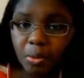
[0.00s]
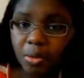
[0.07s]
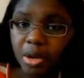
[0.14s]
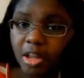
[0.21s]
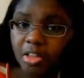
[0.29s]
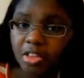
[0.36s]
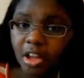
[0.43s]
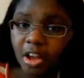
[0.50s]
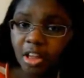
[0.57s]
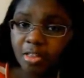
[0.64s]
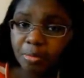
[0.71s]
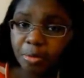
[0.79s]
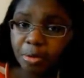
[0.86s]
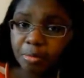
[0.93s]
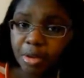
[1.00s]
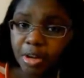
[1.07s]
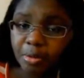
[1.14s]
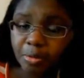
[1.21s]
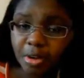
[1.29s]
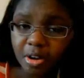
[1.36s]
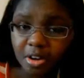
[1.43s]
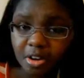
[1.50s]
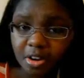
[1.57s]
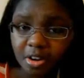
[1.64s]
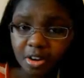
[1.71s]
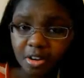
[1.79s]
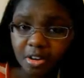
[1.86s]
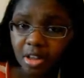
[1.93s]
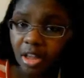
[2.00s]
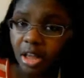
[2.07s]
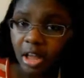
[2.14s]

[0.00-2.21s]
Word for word: when that child support money wasn't there,